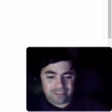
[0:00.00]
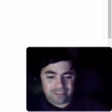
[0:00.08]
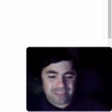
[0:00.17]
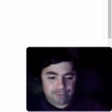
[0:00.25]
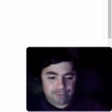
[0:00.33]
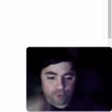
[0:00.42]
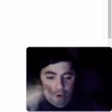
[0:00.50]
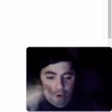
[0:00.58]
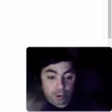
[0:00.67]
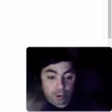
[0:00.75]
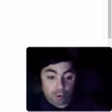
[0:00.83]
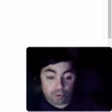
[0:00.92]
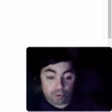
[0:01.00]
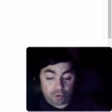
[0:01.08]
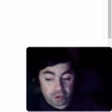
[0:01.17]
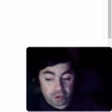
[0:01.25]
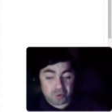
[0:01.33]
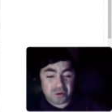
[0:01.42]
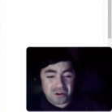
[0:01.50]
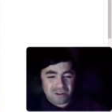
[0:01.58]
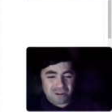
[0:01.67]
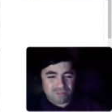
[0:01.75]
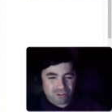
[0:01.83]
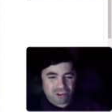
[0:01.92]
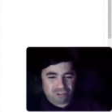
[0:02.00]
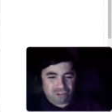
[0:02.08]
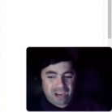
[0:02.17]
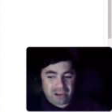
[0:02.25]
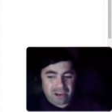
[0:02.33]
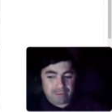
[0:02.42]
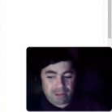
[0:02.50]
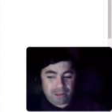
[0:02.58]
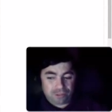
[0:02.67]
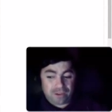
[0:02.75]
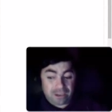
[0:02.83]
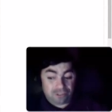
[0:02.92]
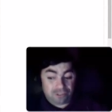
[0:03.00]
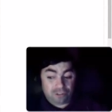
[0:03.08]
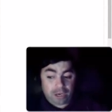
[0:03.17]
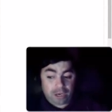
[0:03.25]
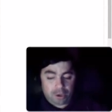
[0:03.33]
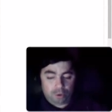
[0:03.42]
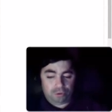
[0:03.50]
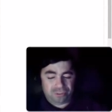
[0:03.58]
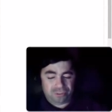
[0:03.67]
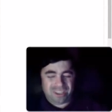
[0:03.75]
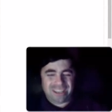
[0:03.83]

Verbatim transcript: it's not the volume of calls, although for Chester County, Pennsylvania, there's a lot of calls.